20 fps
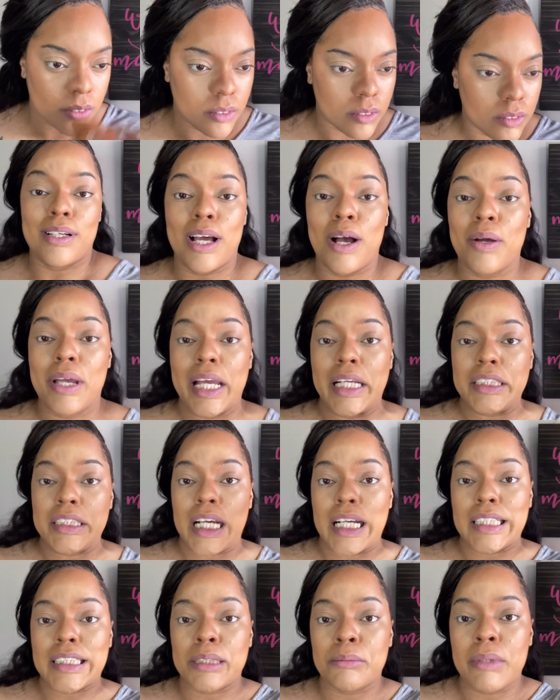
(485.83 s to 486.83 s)
Go get
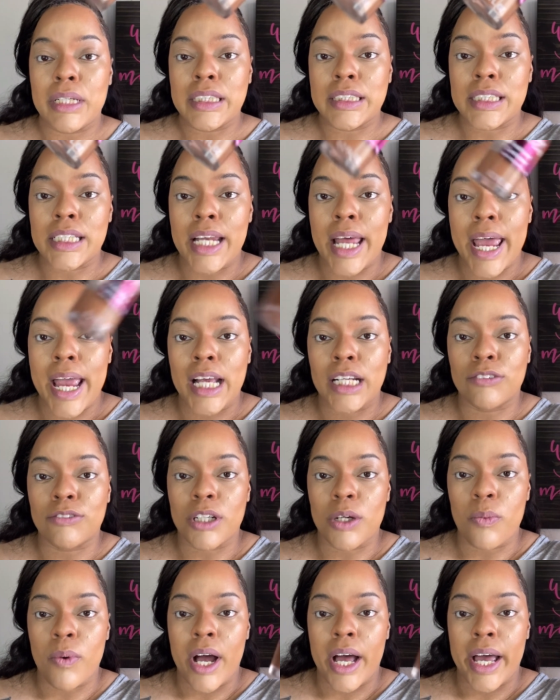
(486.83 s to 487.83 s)
y'all some Instant Age
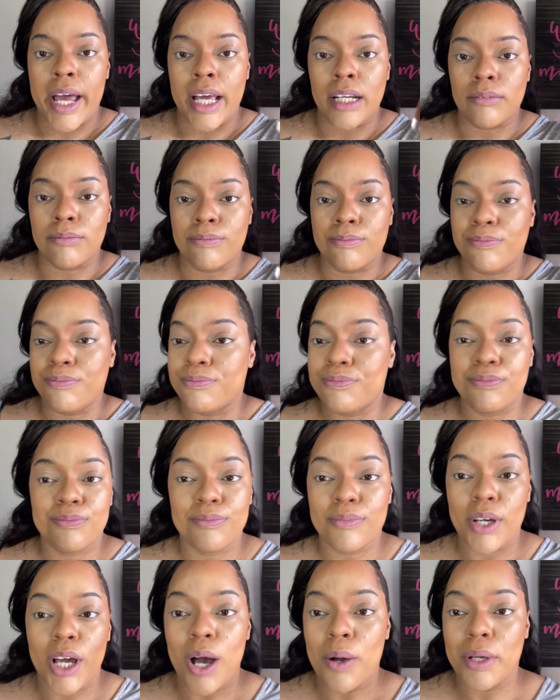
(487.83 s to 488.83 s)
Rewind.
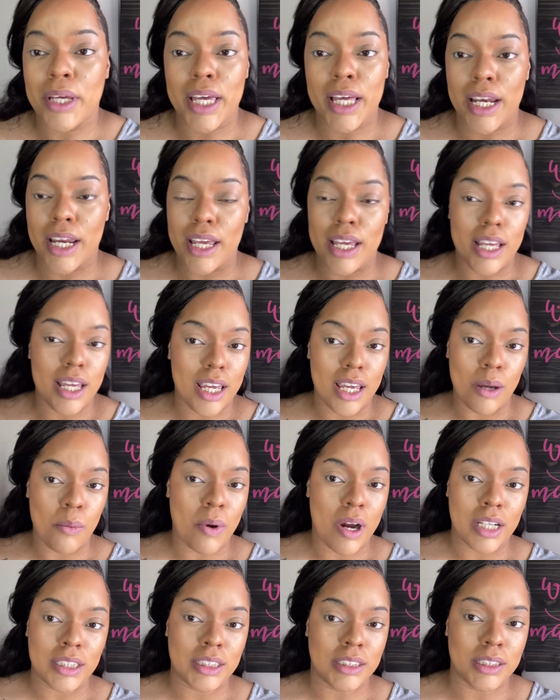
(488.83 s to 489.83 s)
Go get it. It
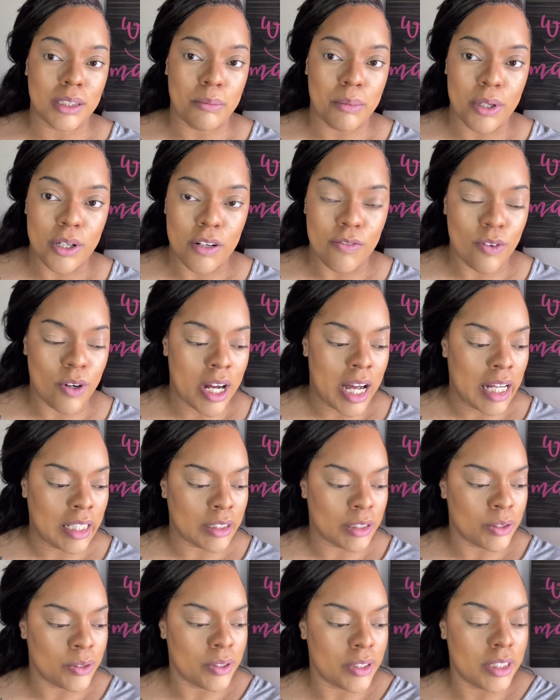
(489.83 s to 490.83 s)
works as a beautiful
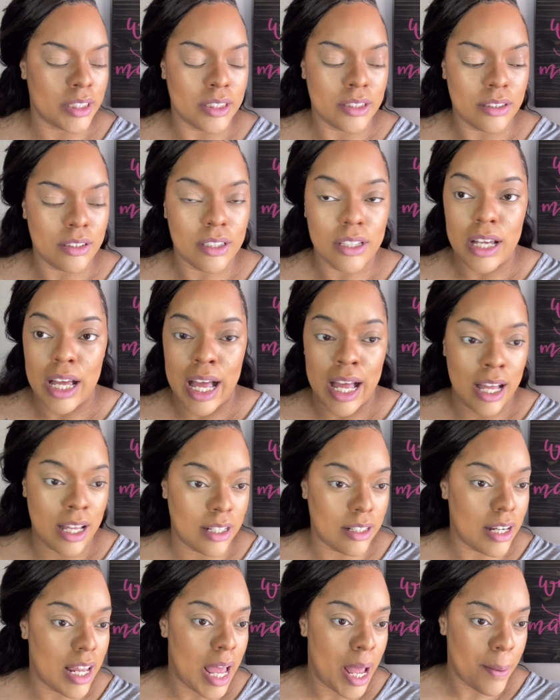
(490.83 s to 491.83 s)
contour. I
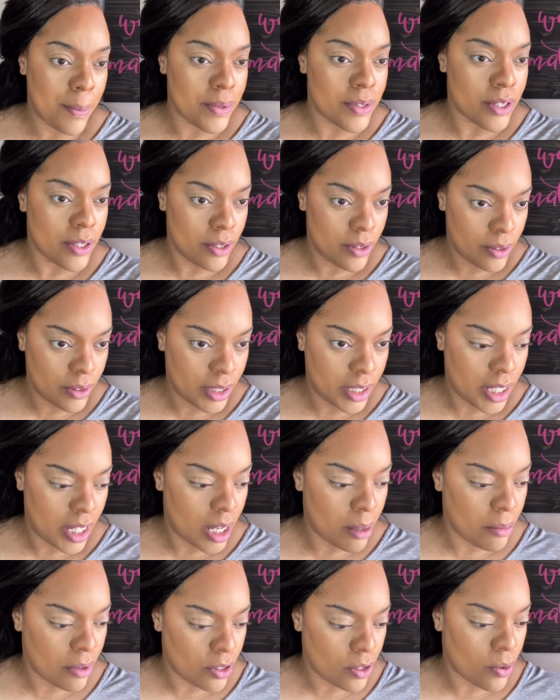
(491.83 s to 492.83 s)
absolutely
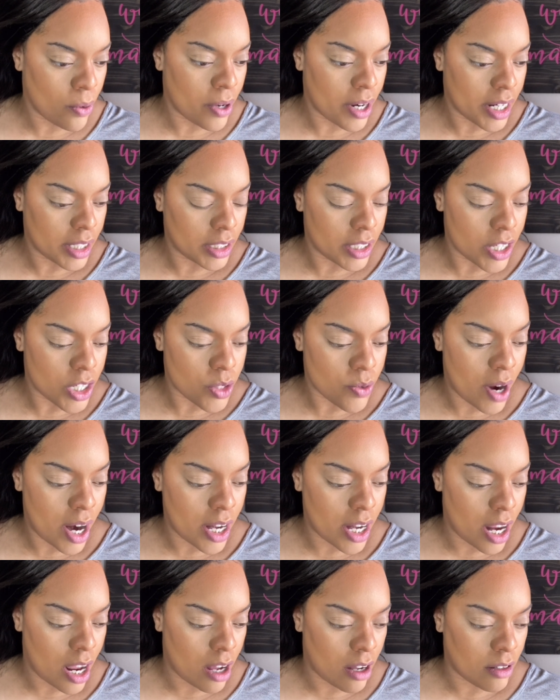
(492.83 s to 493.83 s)
am adoring this right
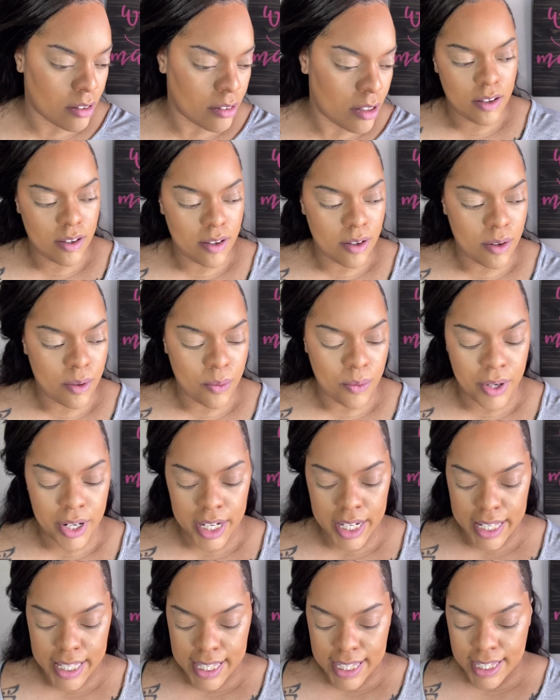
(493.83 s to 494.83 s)
now. We're
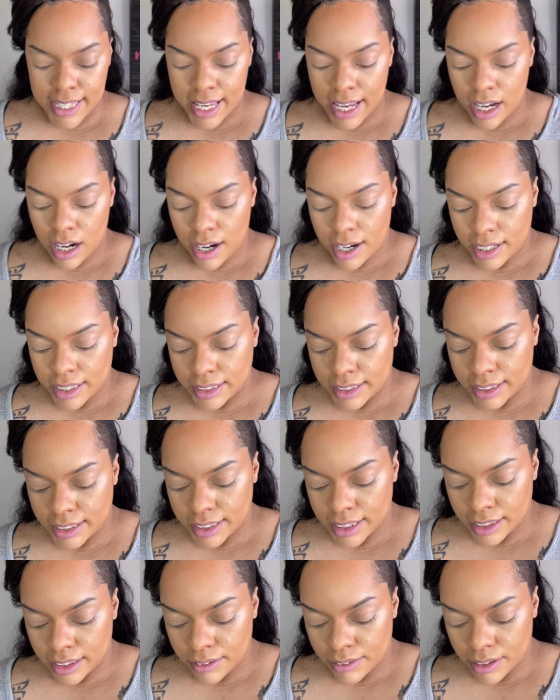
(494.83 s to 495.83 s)
gonna set our
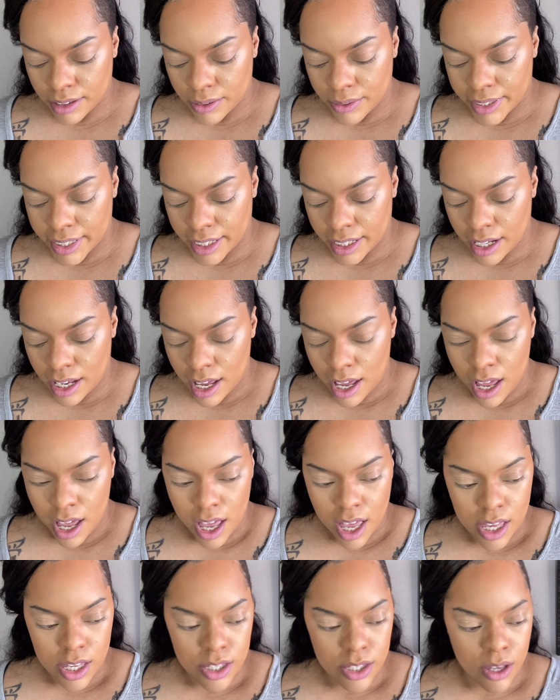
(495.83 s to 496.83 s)
concealer real quick.
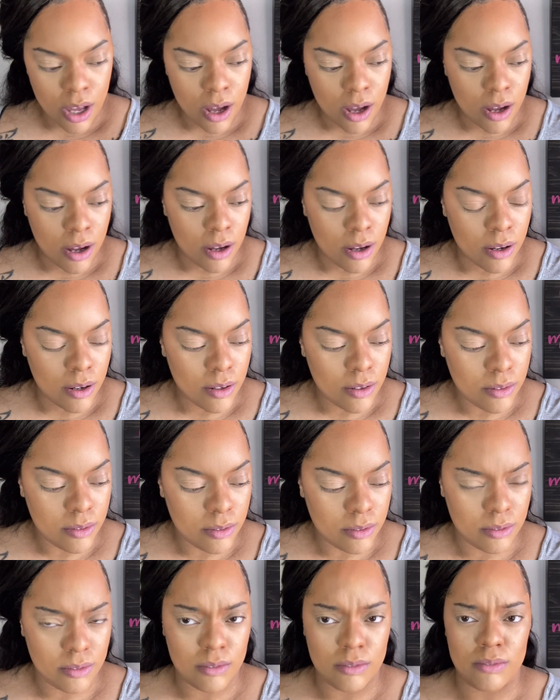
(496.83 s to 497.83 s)
So
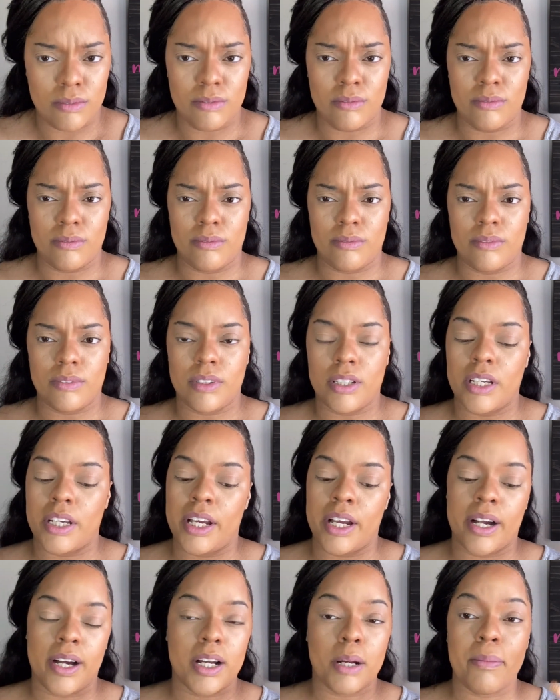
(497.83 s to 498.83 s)

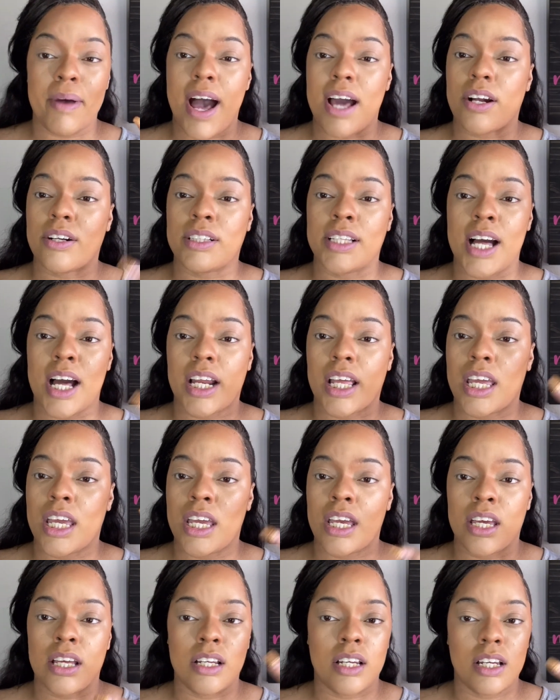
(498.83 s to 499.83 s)
here go the powder cloud
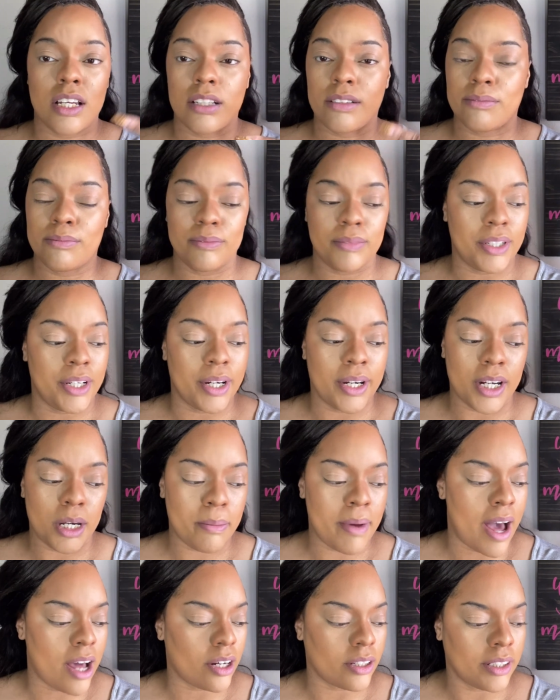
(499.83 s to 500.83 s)
again. Here go the
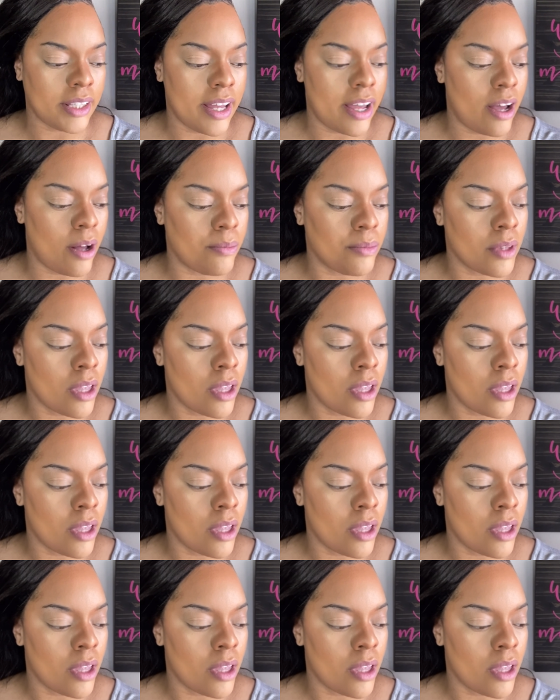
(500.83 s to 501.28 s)
powder cloud.